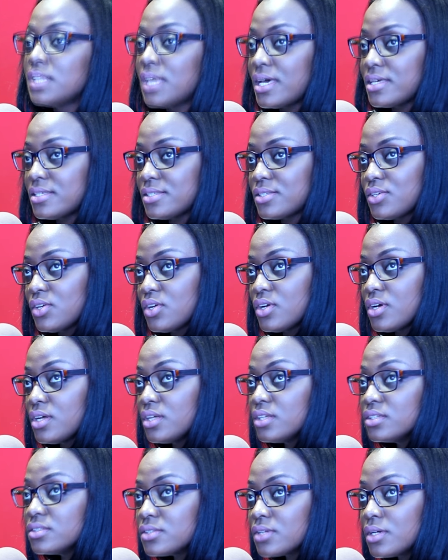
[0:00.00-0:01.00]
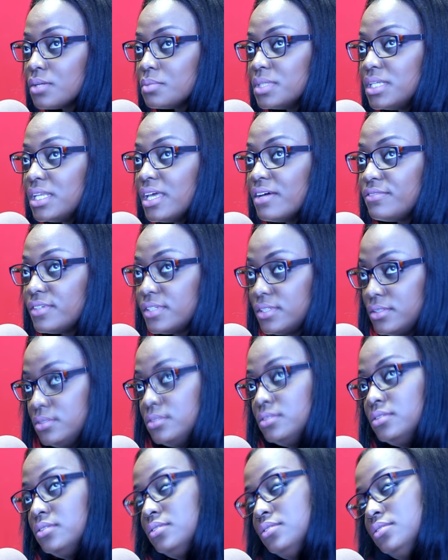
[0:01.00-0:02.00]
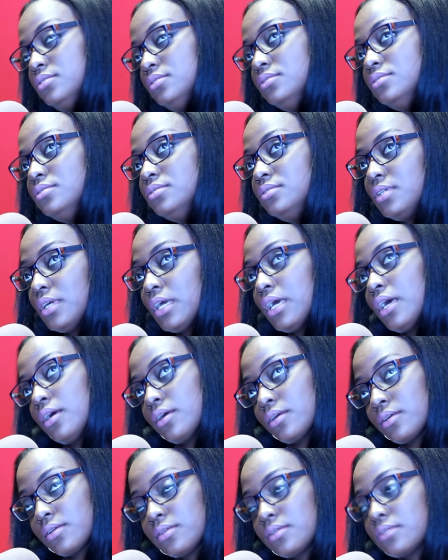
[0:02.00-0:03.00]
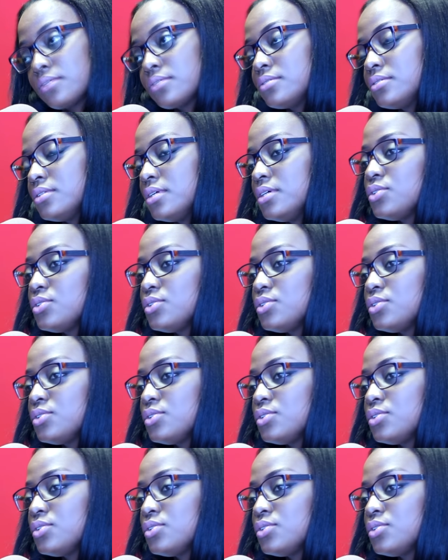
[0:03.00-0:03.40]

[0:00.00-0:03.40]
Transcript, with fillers: the last girl, so I'm eleven. Number eleven. Yeah okay.